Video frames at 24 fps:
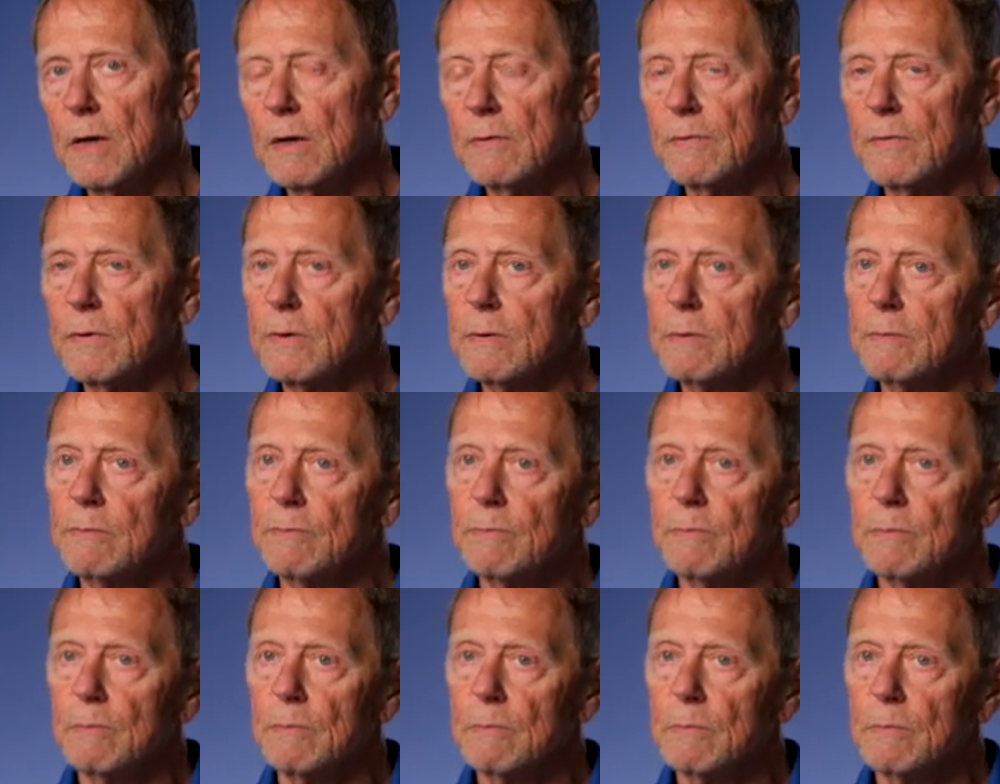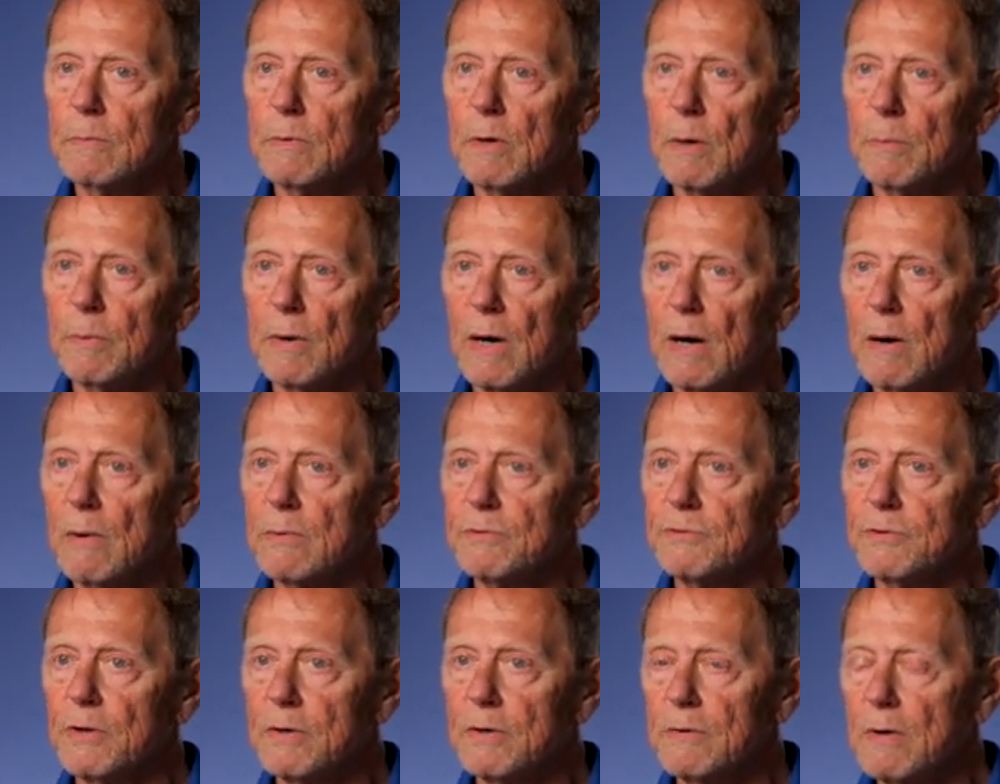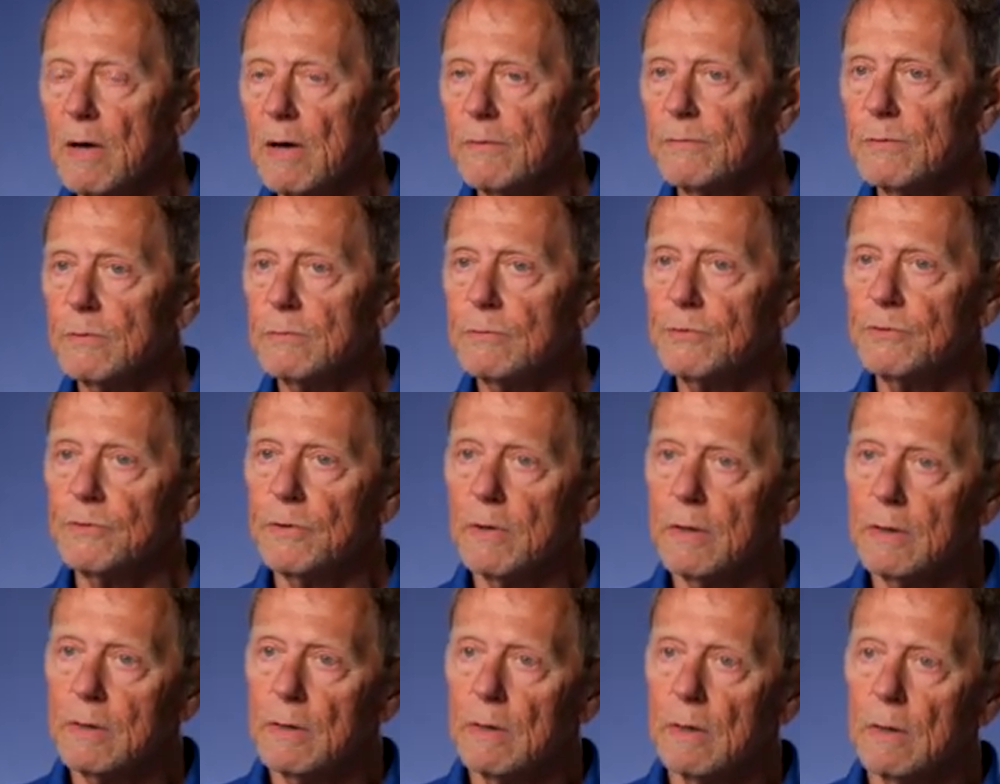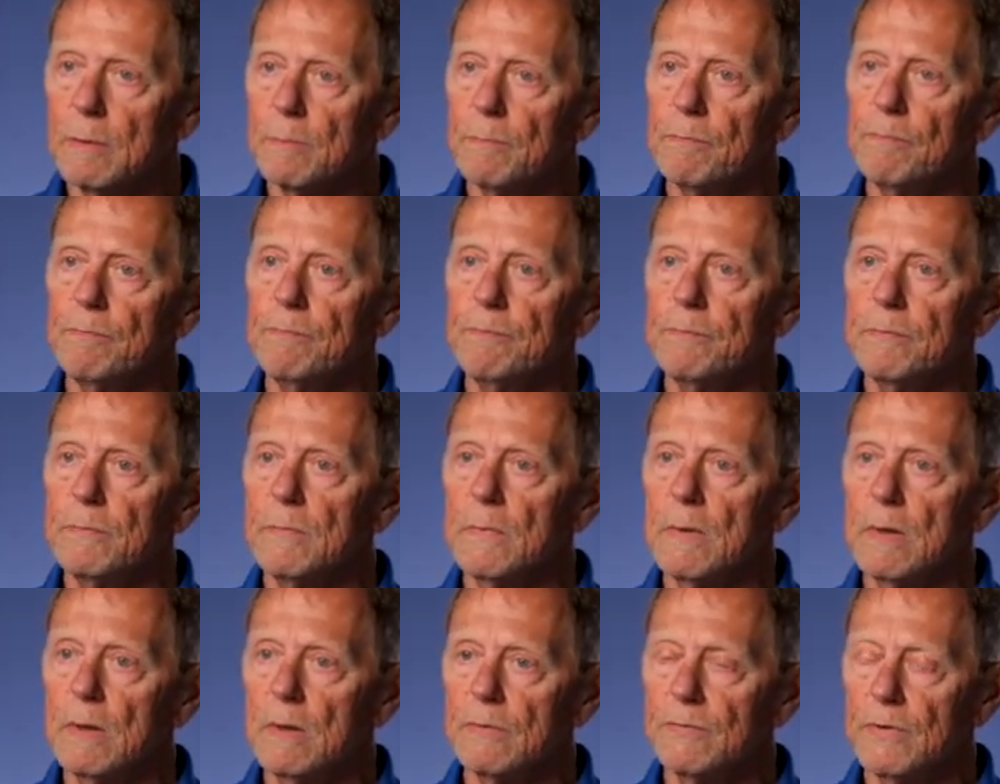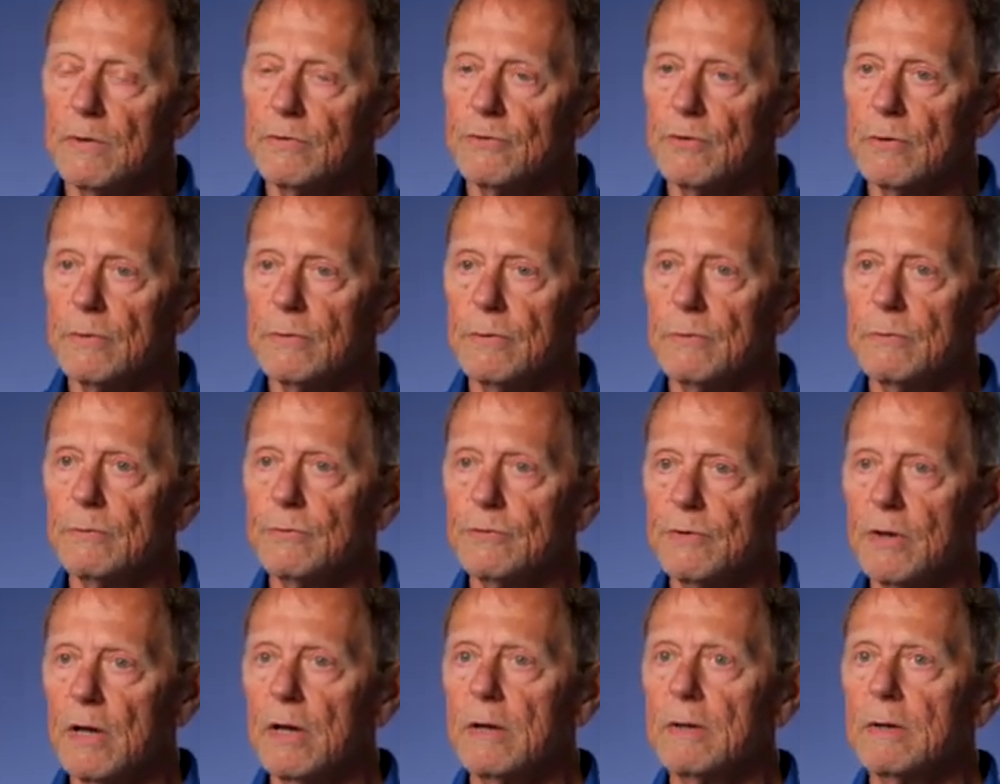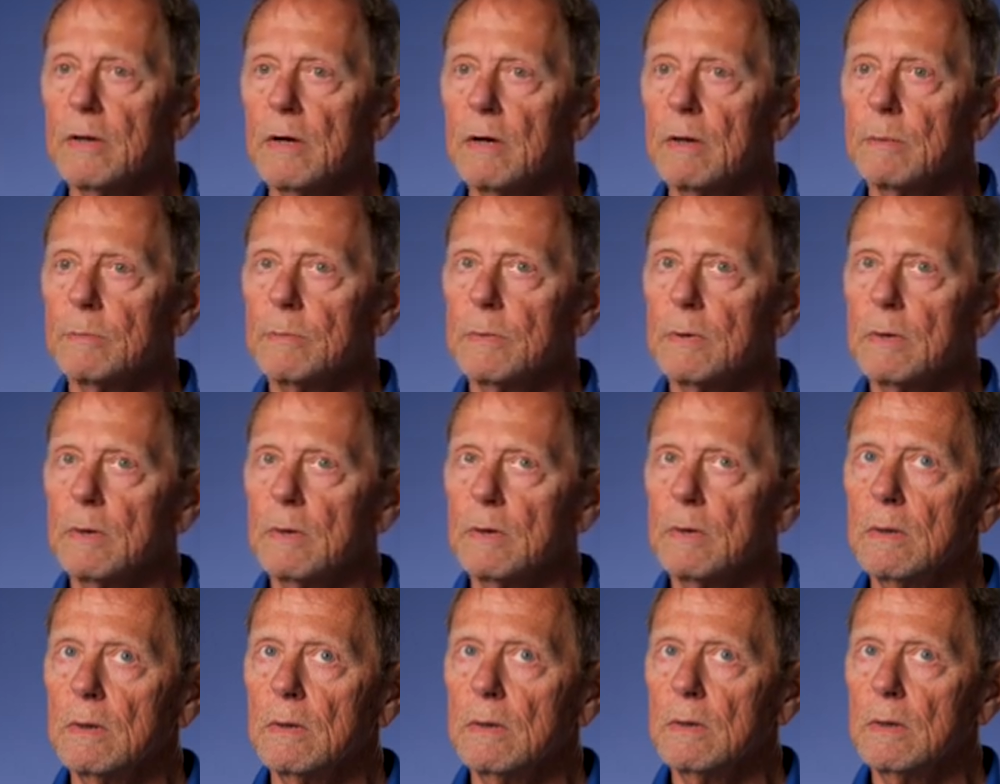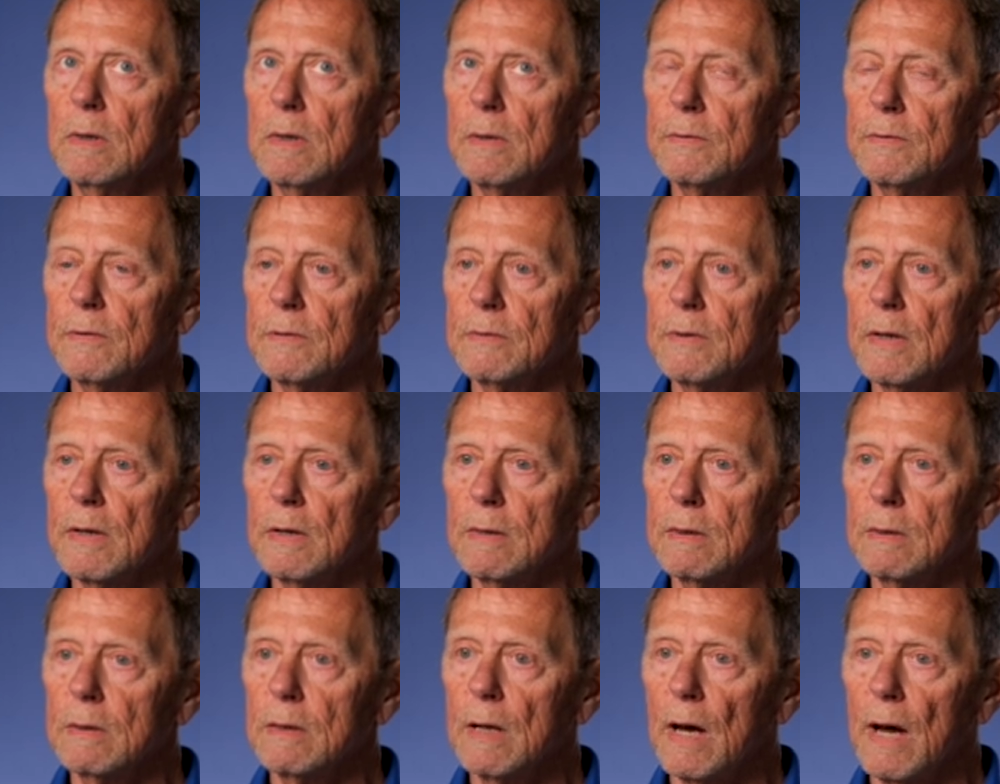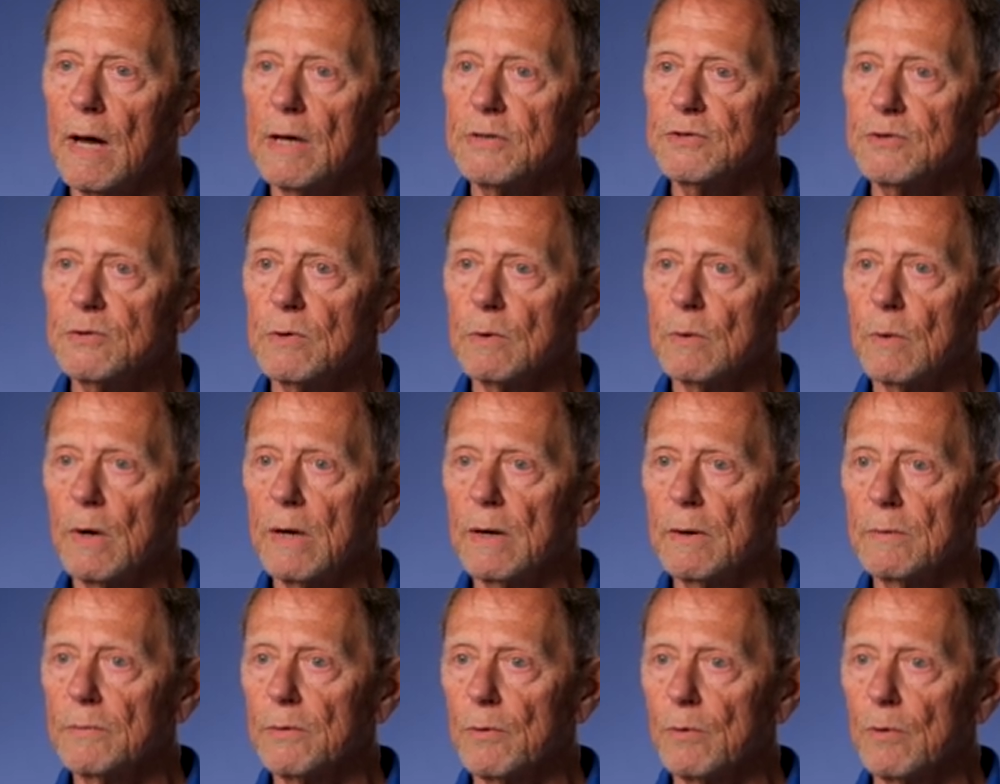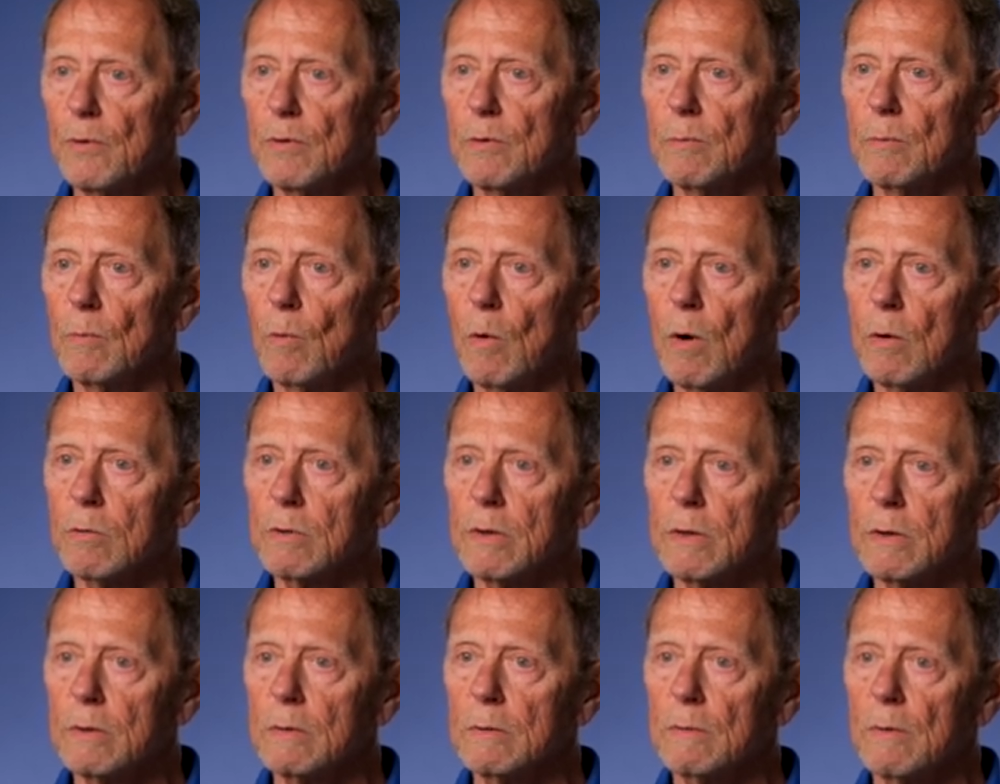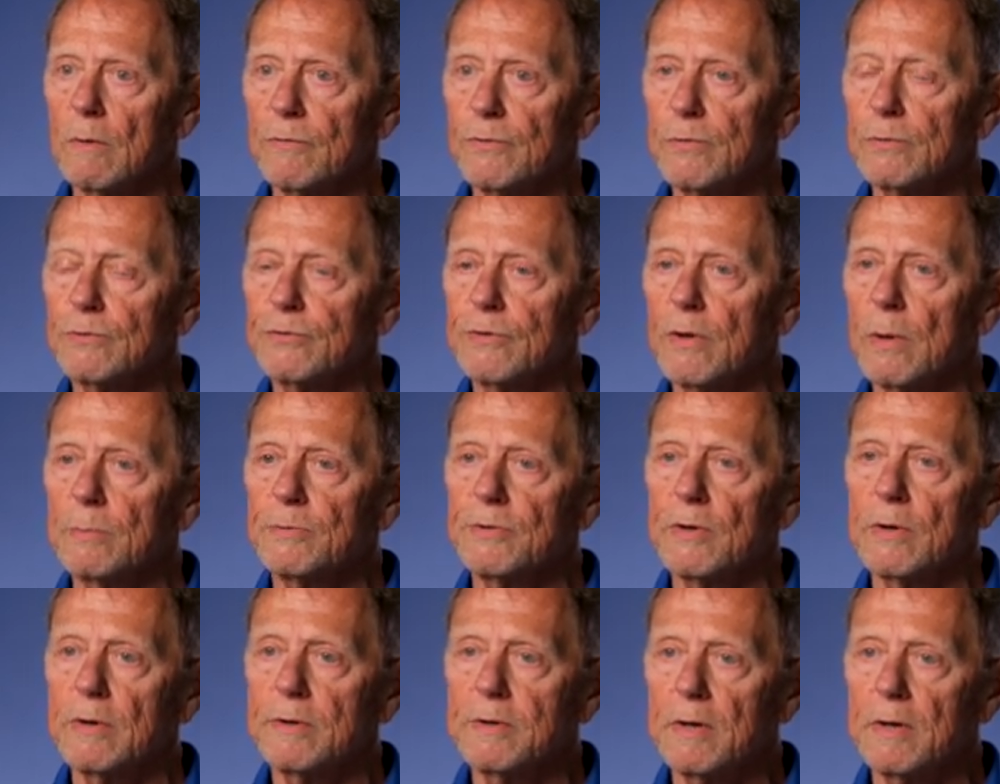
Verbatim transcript: Every a couple hours, they have you sitting up. Eventually, you stand up, and then they guide you around the room, walking a few steps at a